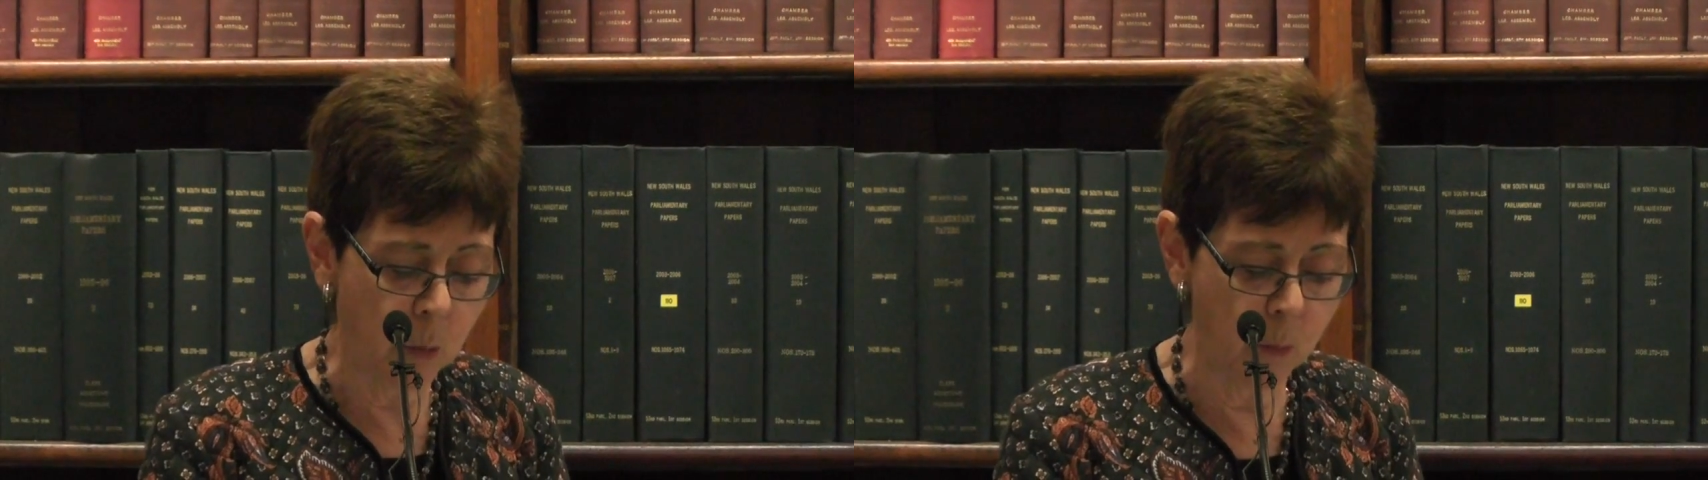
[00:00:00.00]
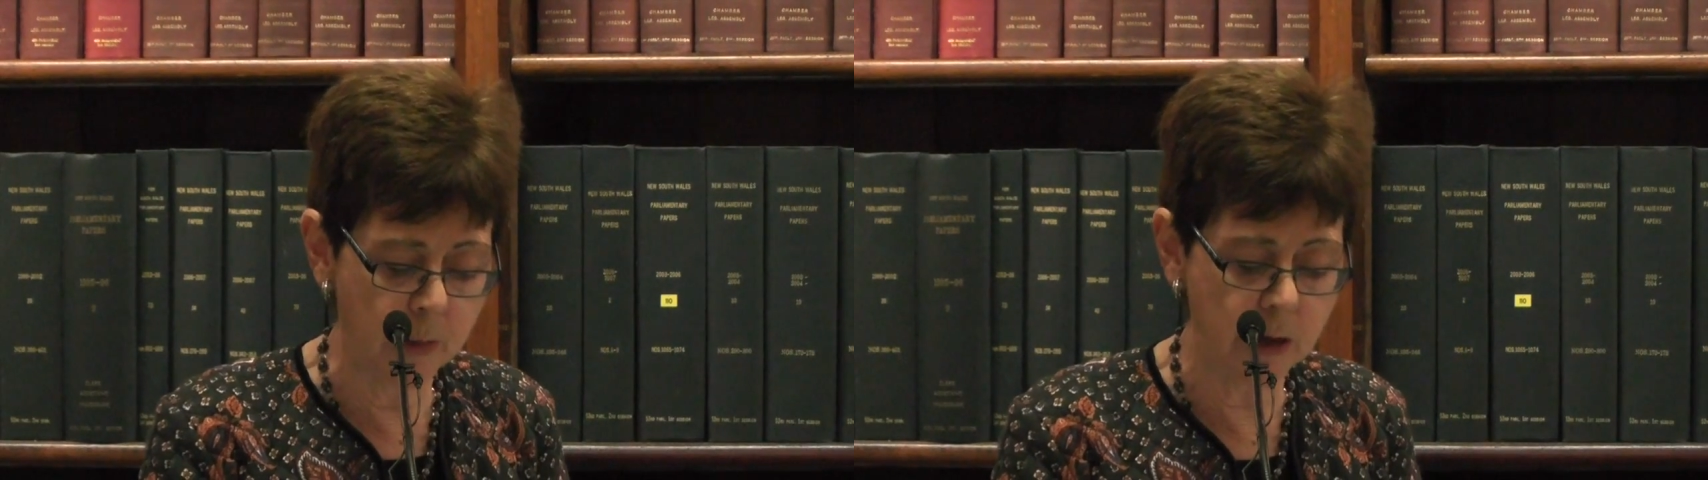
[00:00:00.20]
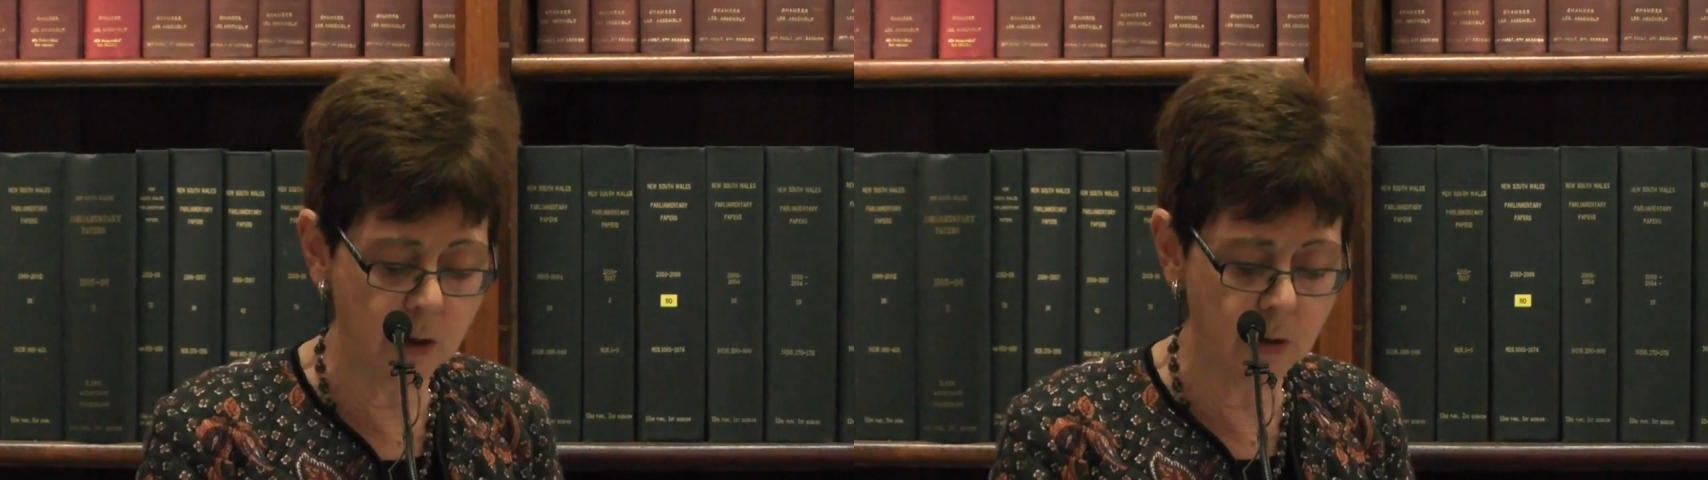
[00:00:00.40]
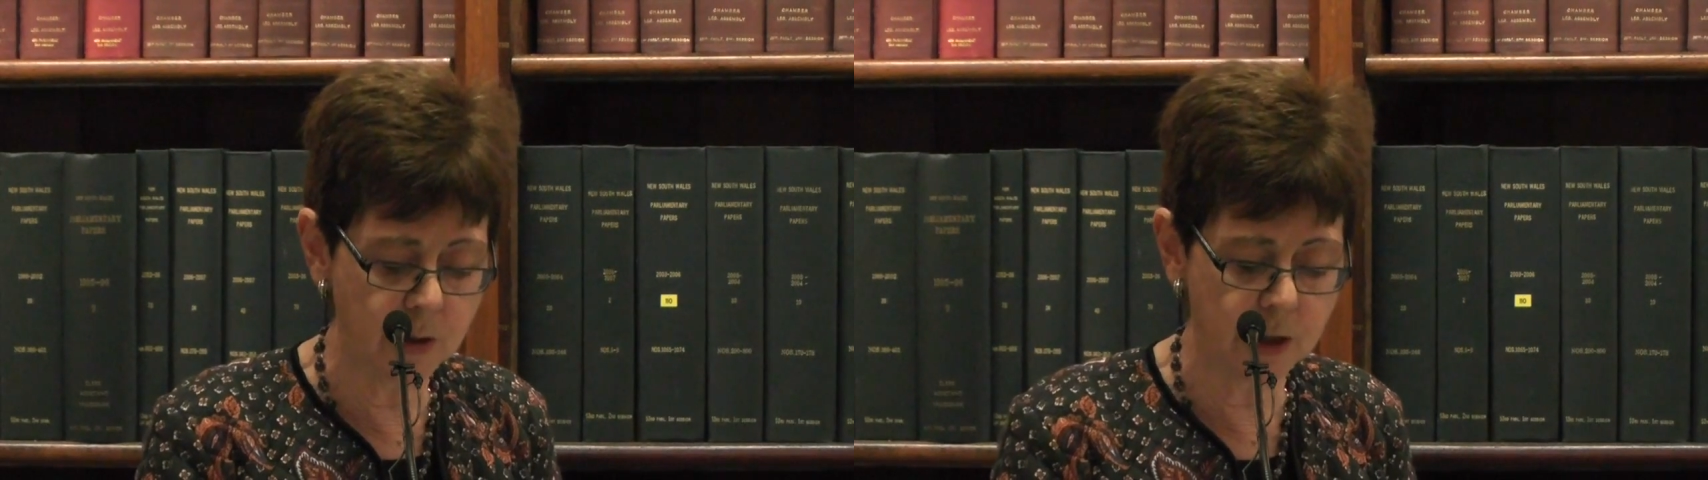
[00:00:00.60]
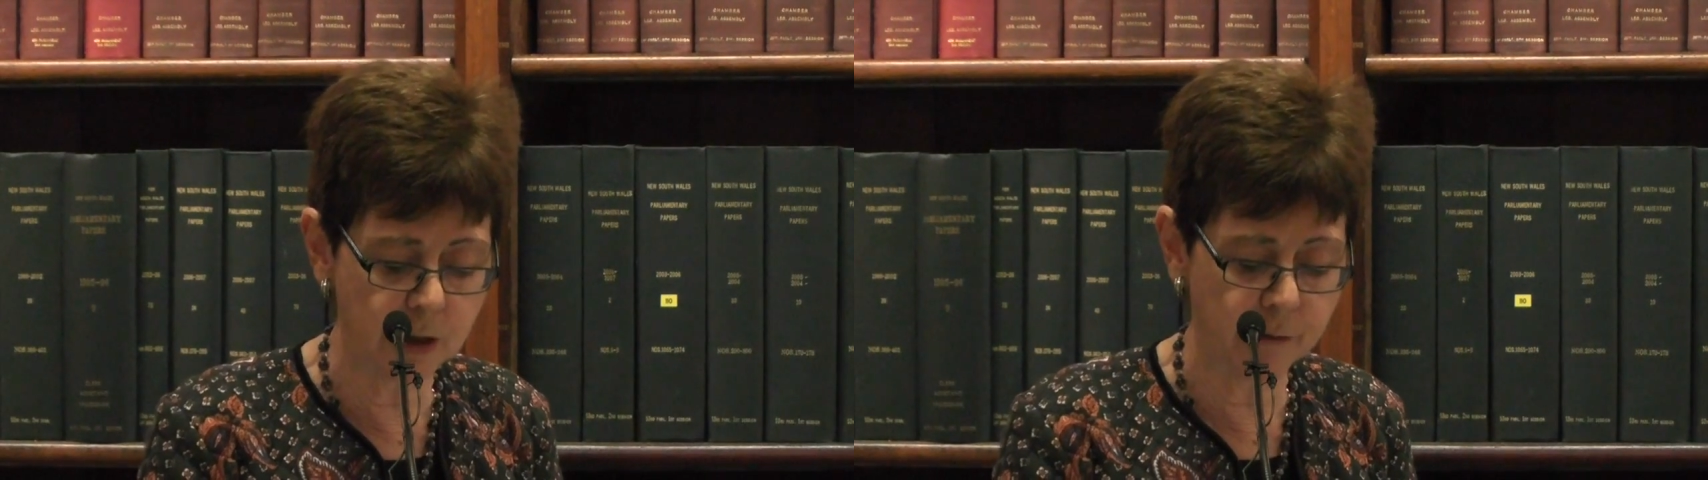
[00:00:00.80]
will mean
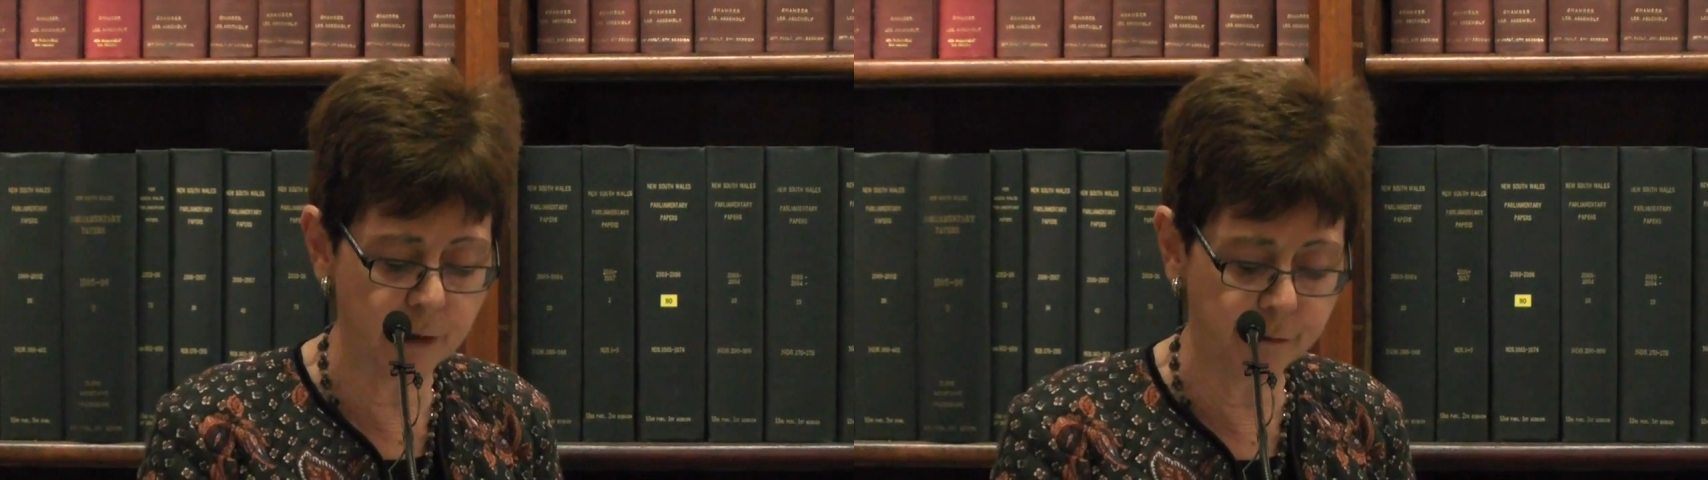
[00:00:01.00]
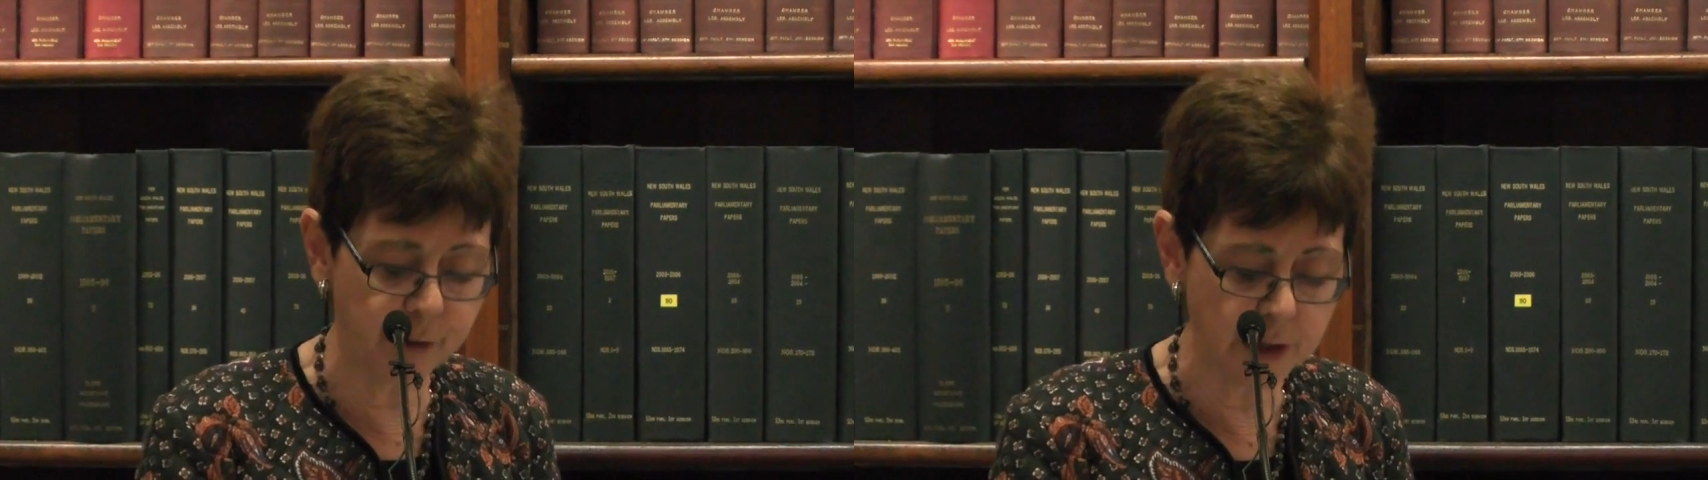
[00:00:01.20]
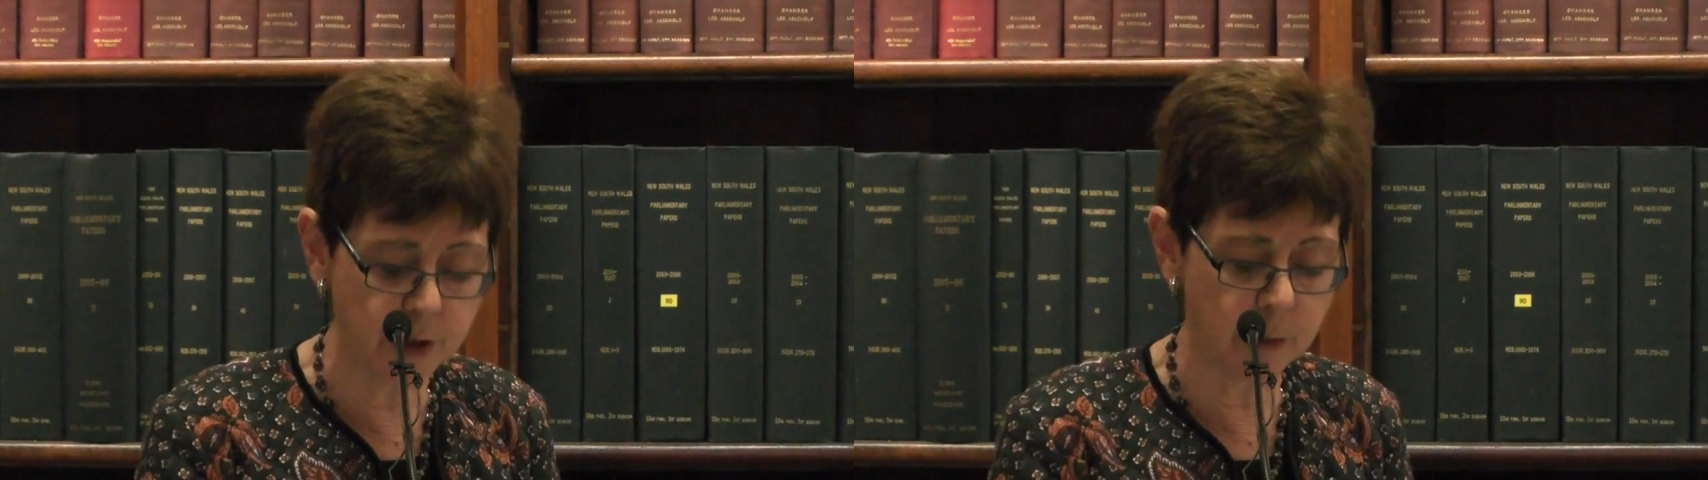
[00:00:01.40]
users of the front